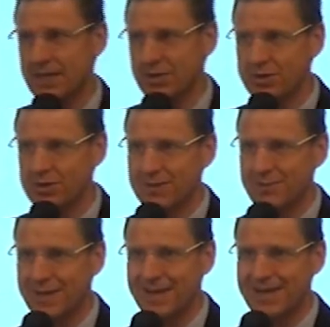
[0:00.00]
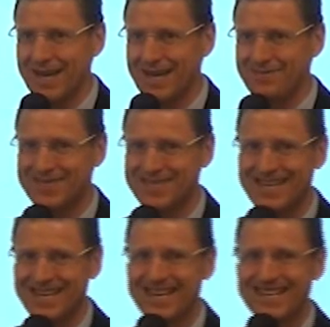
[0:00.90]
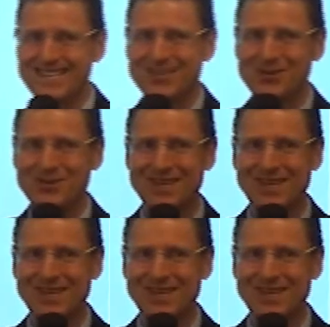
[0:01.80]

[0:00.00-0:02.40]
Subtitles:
They use the big names to